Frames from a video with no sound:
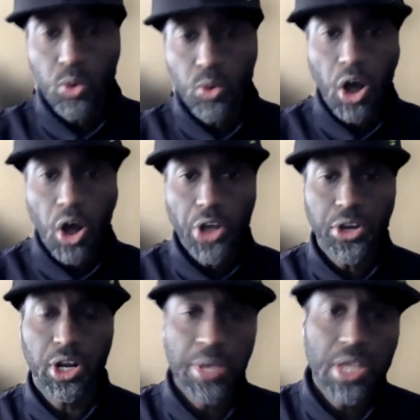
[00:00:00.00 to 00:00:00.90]
video wall,
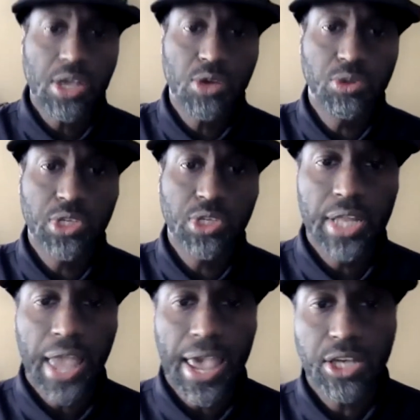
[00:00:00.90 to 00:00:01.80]
you're going to be
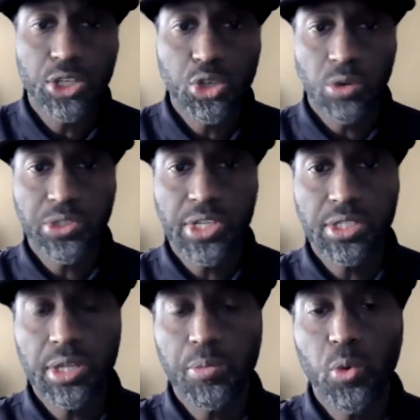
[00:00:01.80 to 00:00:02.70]
using a control
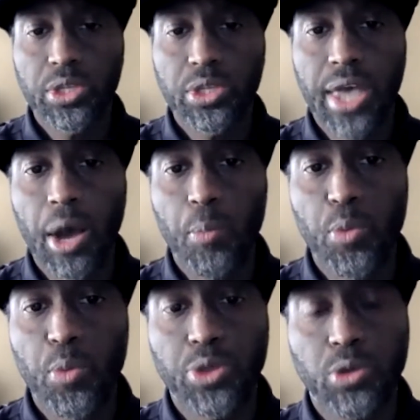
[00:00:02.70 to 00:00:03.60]
system to
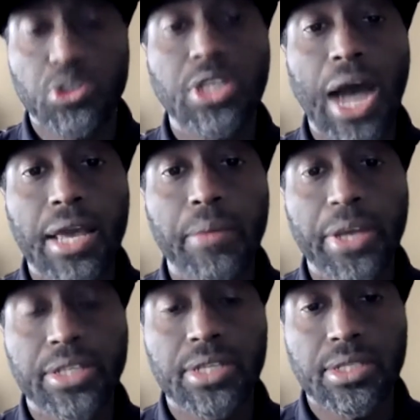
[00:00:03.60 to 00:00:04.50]
help with those
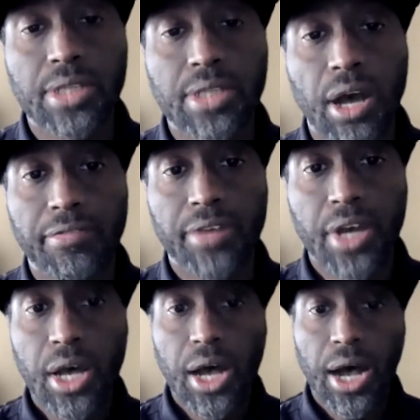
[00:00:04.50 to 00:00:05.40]
dynamics itself.
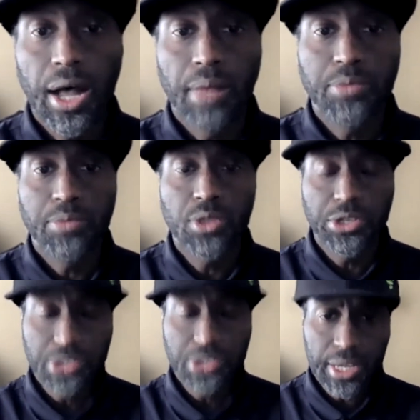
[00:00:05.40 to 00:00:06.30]
So
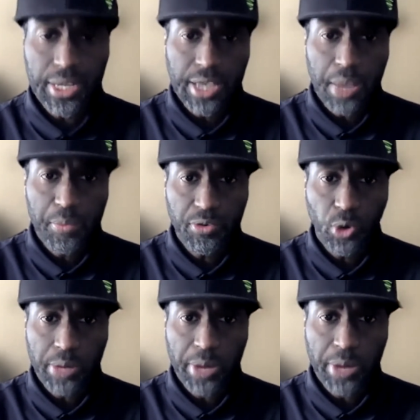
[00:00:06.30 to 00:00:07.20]
this is an example
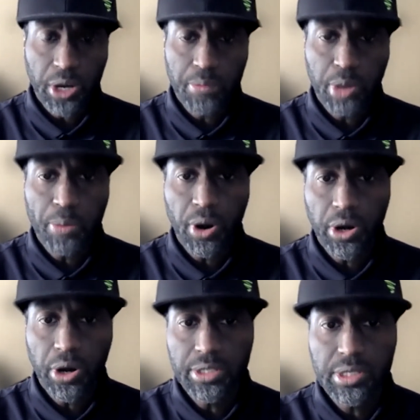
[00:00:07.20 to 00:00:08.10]
of Great American
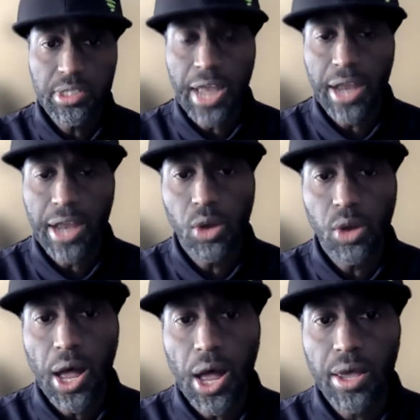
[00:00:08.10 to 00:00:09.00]
Ballpark in Cincinnati,
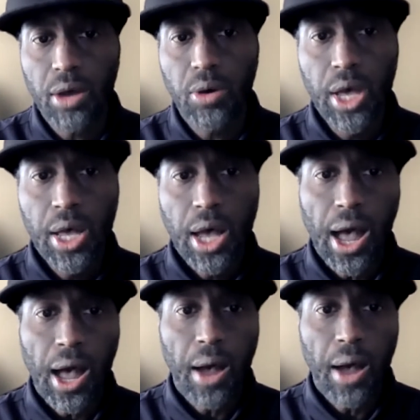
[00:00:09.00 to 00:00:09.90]
Ohio.
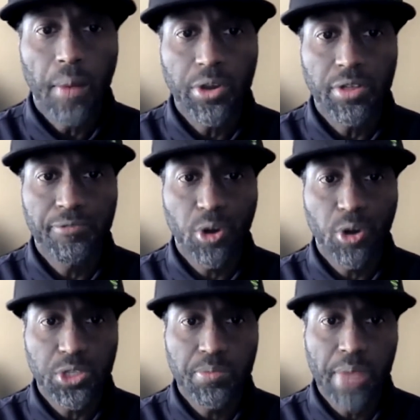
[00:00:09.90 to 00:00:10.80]
One of the
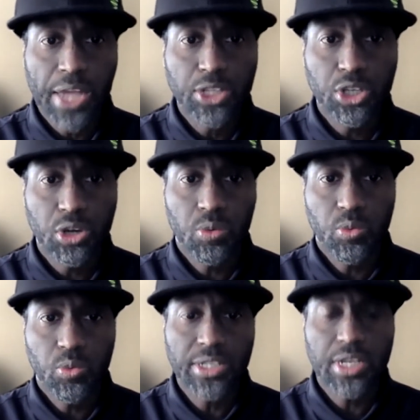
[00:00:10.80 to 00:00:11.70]
first major
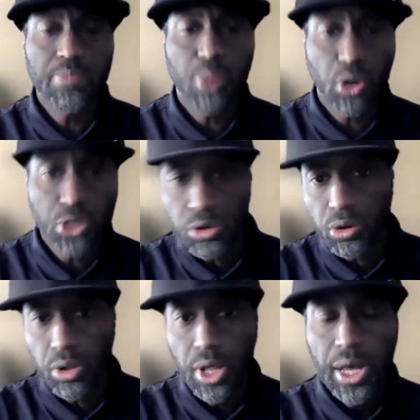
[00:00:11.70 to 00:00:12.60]

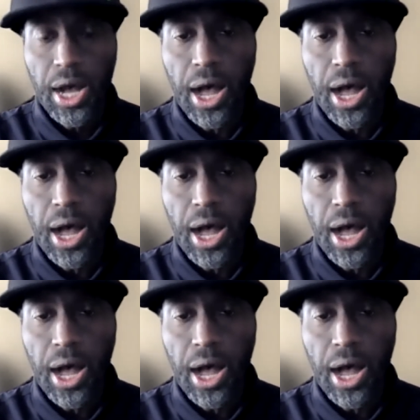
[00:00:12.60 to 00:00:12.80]
resi-mercial